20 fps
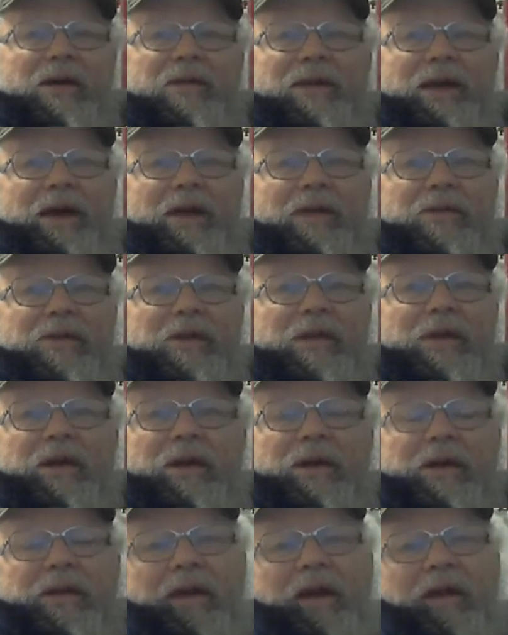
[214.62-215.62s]
test
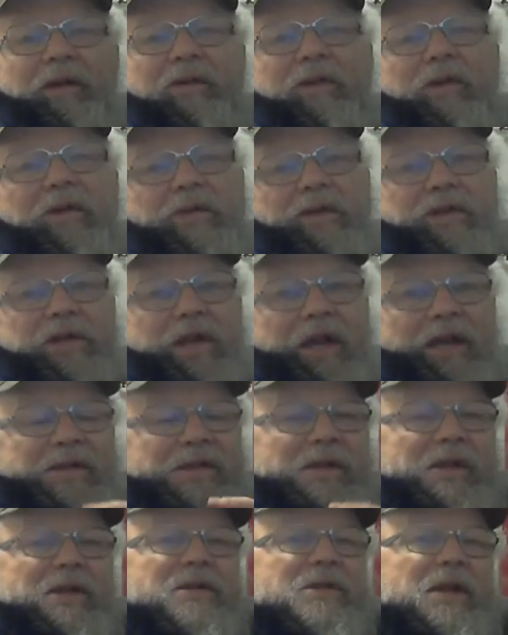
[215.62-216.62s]
yes, there's a chance
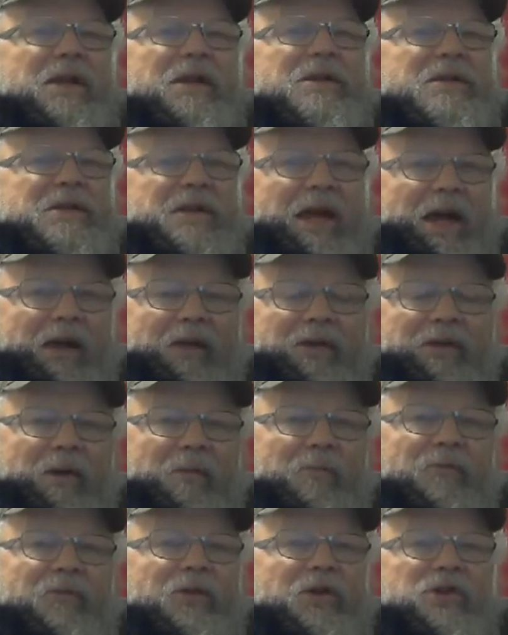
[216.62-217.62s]
that it's going to snag
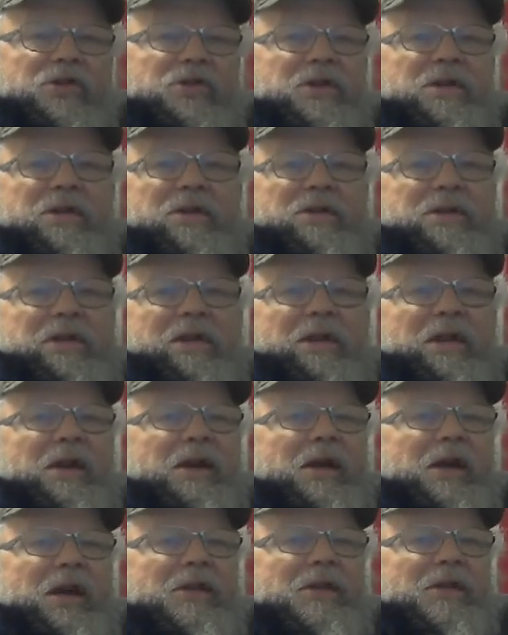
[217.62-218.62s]
some fishes and,
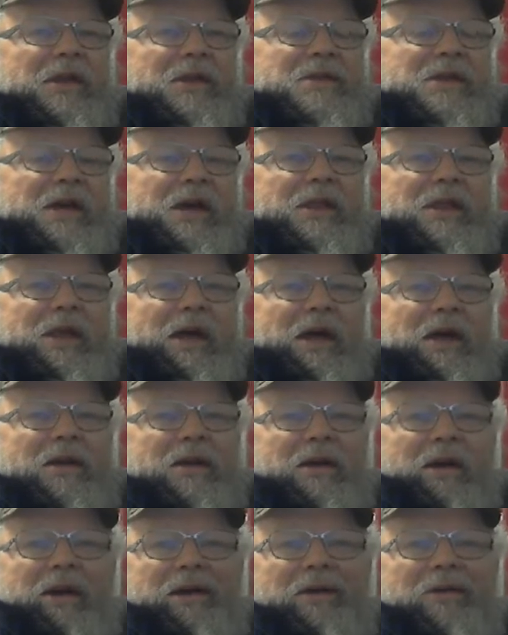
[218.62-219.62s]
and things like that.
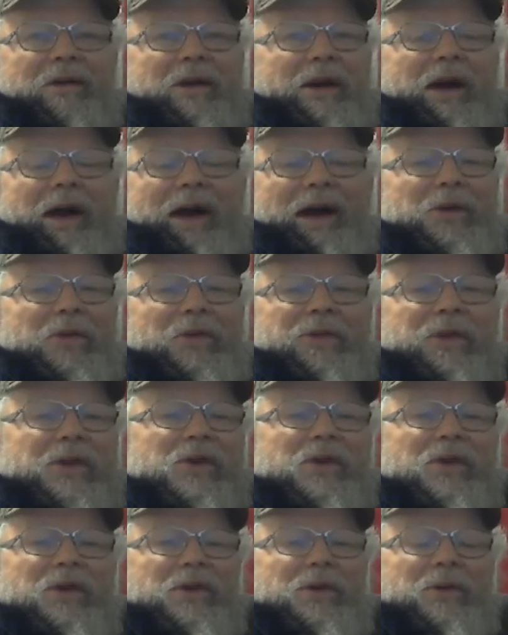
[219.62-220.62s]
Uh, I don't think
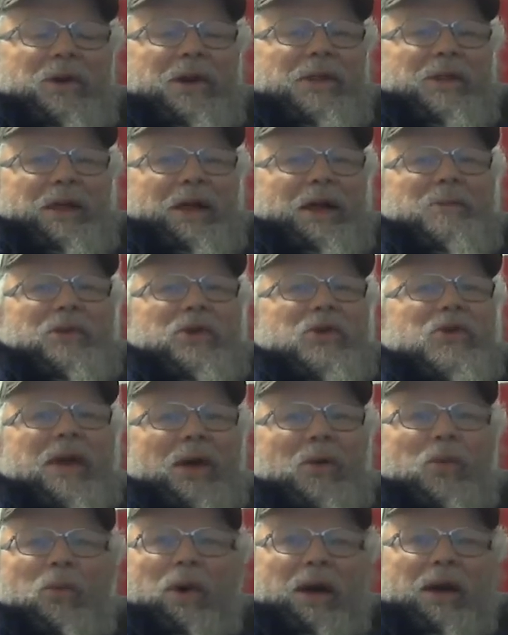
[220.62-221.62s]
you can do anything. I mean, you
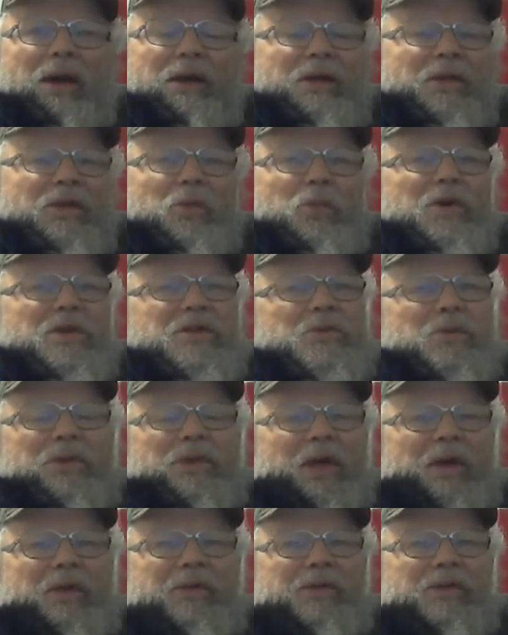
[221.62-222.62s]
can't walk into the woods
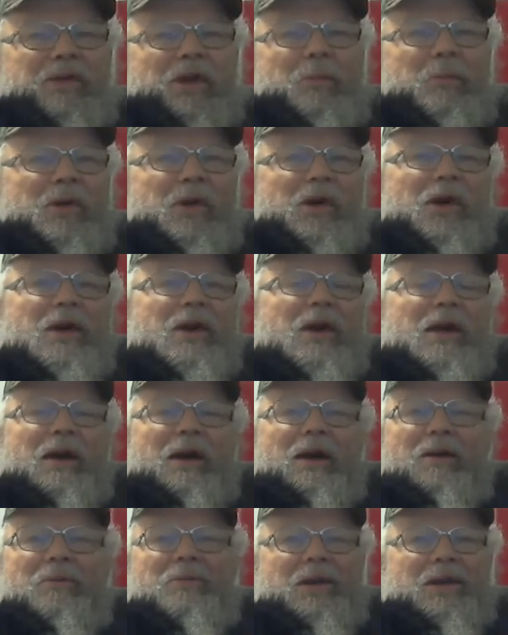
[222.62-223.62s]
without stomping on
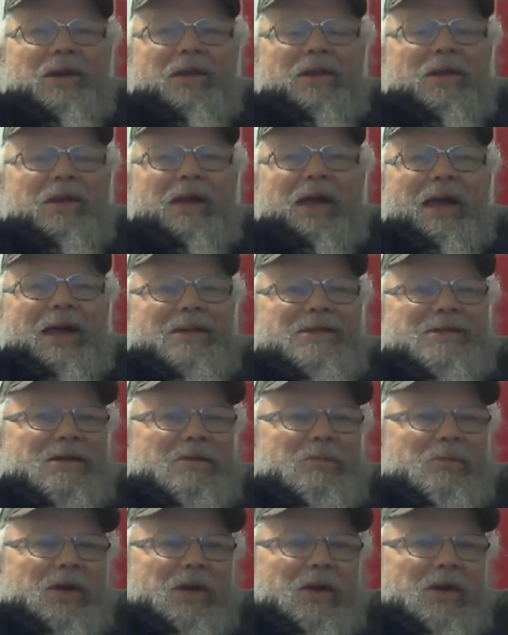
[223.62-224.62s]
um, and killing ants
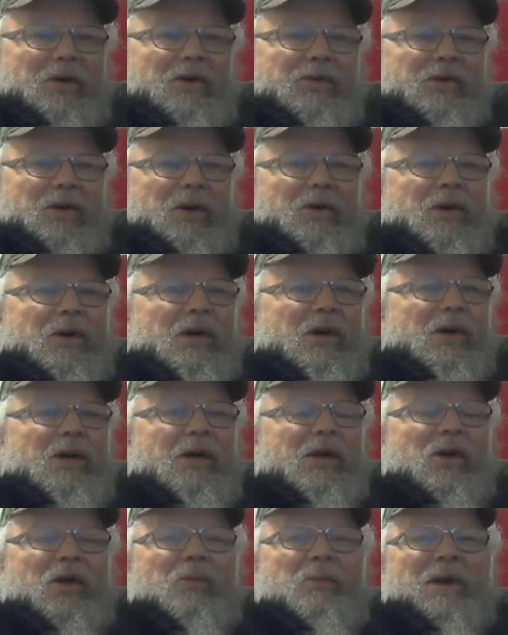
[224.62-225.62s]
and beetles. So,
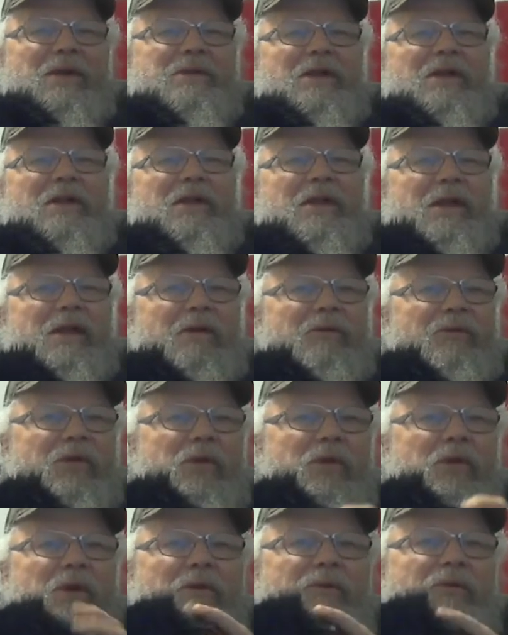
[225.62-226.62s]
you know, basically, if
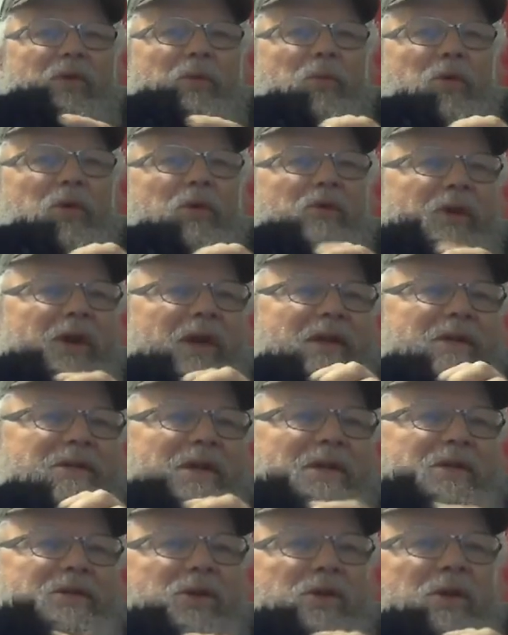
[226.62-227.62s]
you if you move and
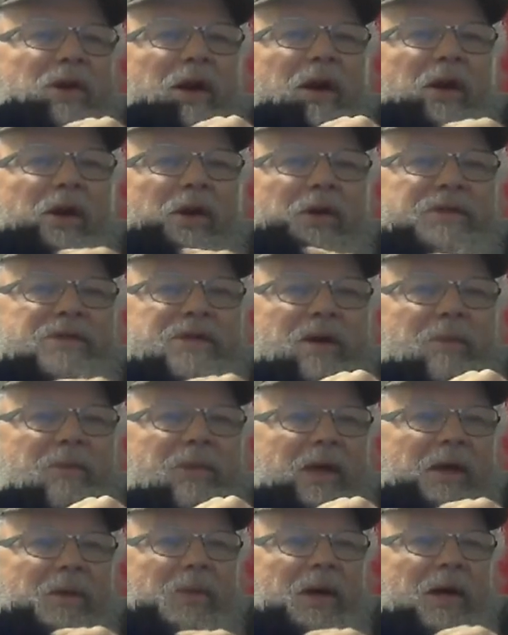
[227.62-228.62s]
exist, you're going to hurt
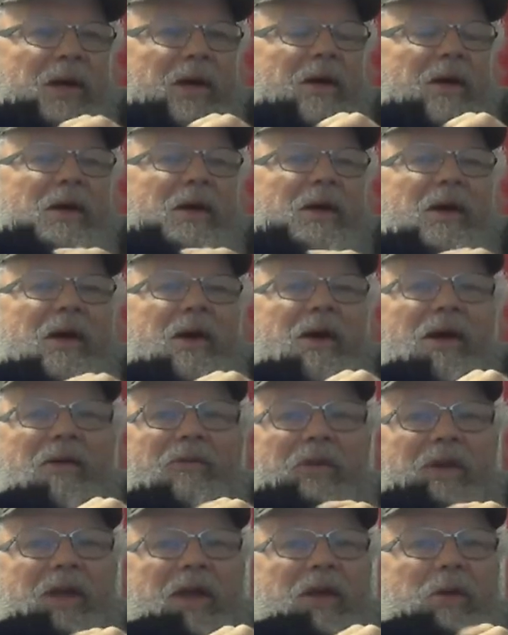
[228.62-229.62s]
something. But uh,
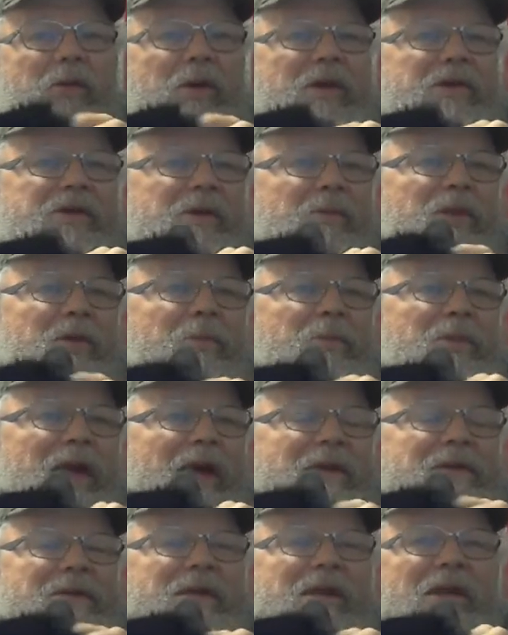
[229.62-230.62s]
if we can get rid of some of the
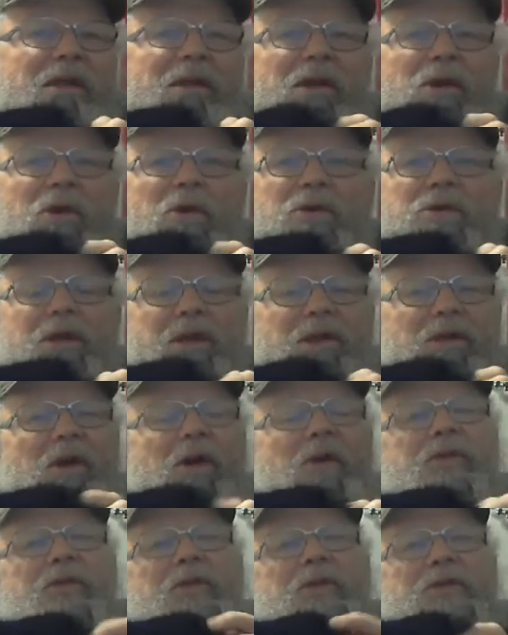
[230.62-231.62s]
plastic in the ocean, and they're
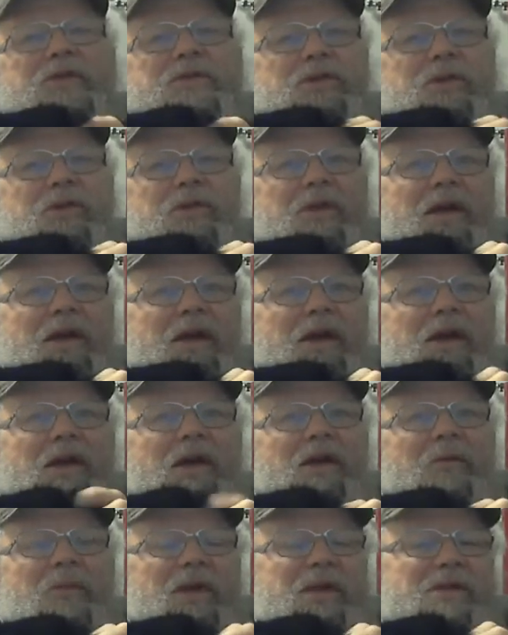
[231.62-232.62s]
also concerned that
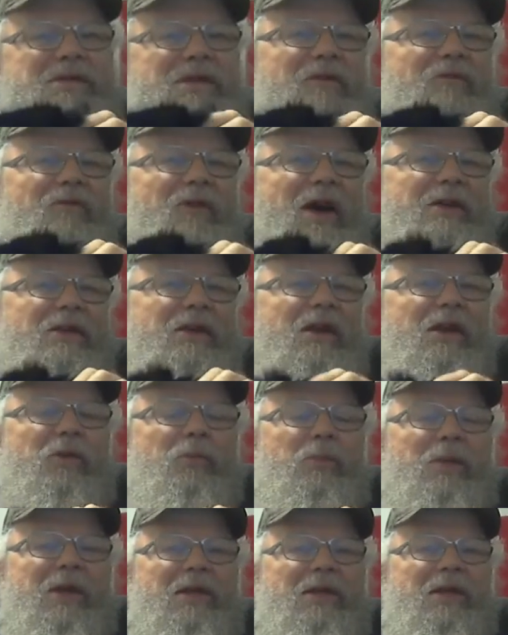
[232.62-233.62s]
because of the fact that it will
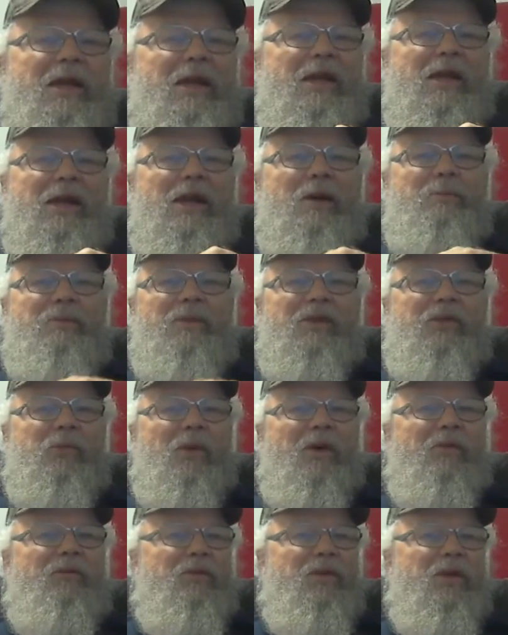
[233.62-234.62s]
be cleaning it up this
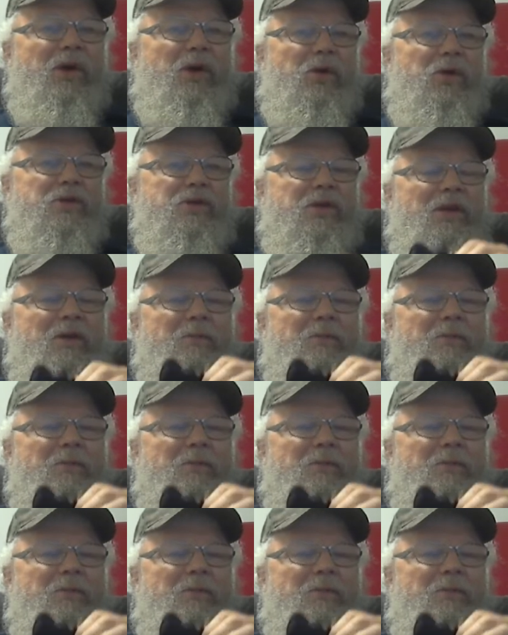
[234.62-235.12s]
way from the ocean, that